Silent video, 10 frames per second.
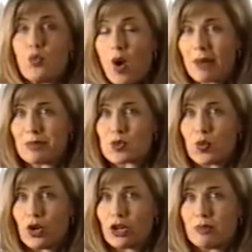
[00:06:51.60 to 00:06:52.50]
The
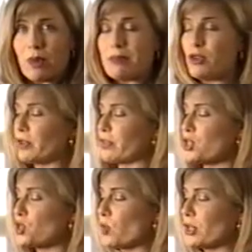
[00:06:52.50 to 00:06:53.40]
wipers work by moving
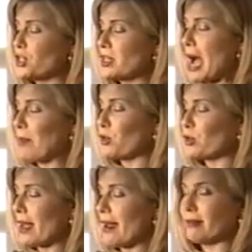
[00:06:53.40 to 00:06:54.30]
the switch up
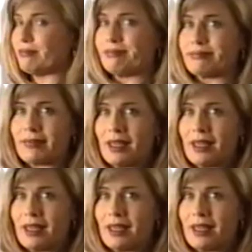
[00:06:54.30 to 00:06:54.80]
or down.